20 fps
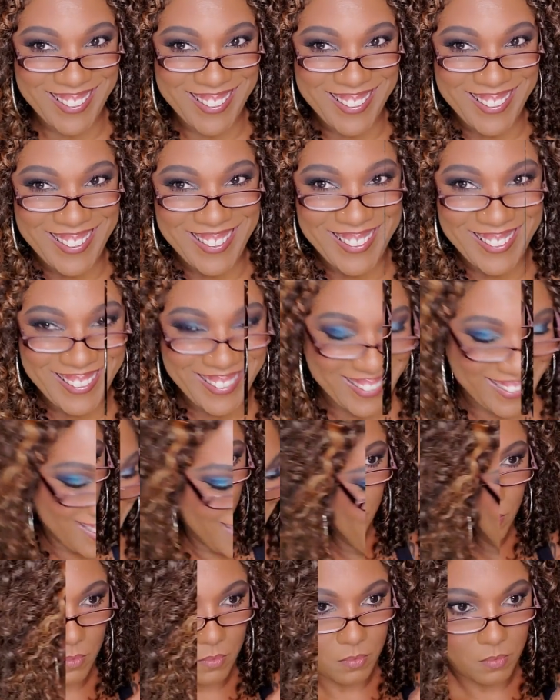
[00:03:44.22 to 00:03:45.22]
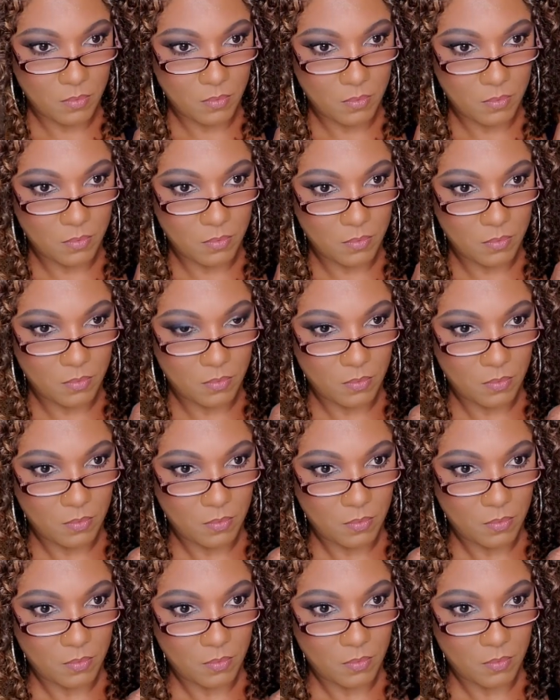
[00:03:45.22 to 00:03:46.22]

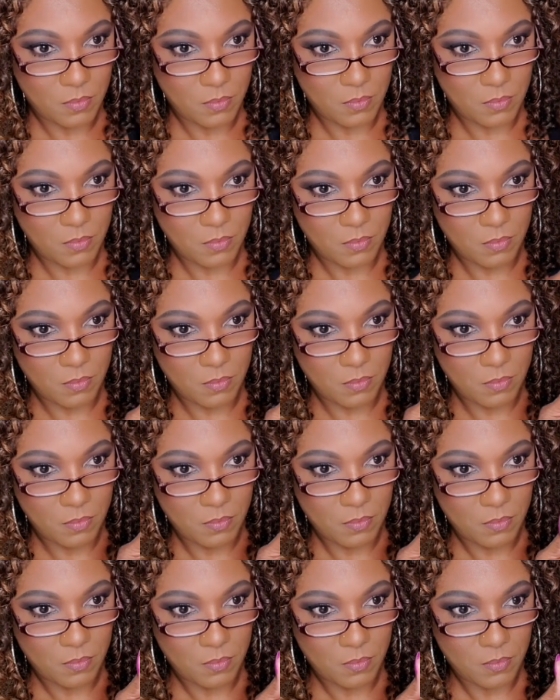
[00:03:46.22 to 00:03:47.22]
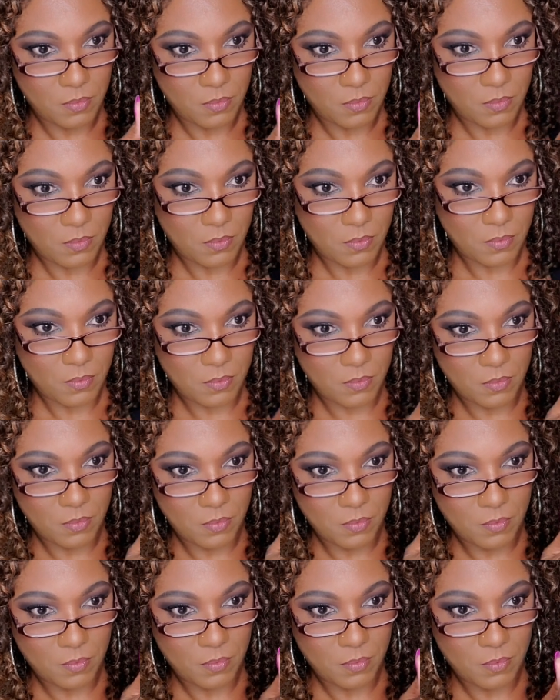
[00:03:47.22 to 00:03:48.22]

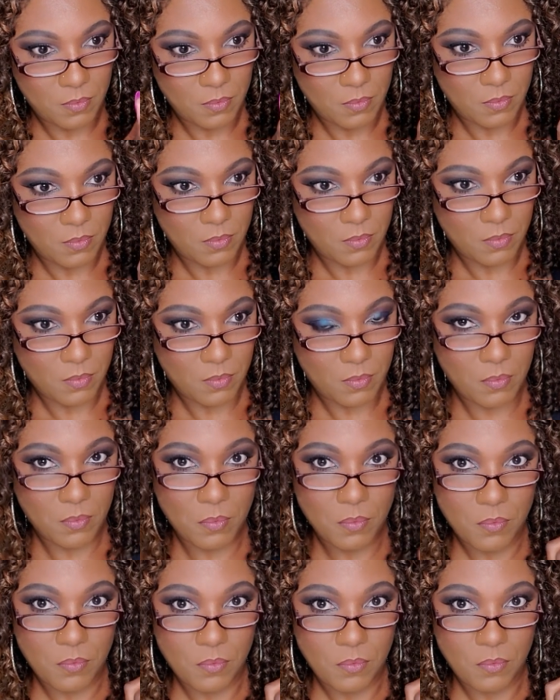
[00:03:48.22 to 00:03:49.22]
Nothing is said.